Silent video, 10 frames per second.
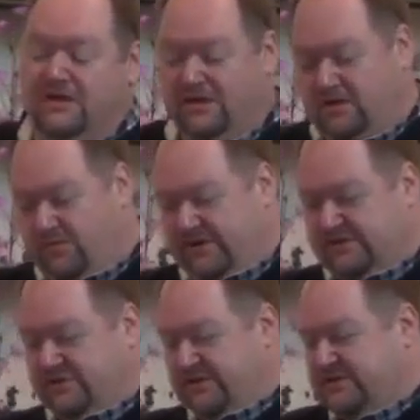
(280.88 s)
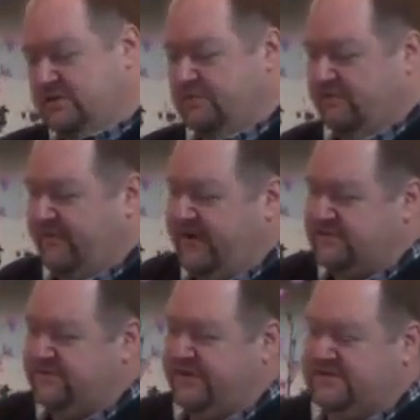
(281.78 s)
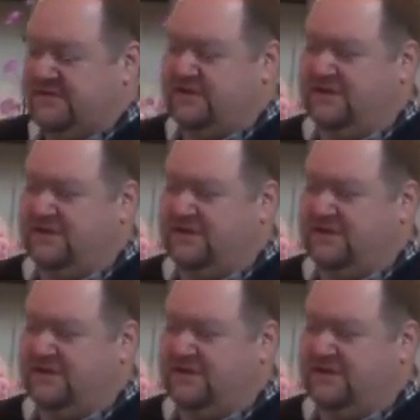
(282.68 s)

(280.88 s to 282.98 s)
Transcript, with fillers: He went to his supervisor and said,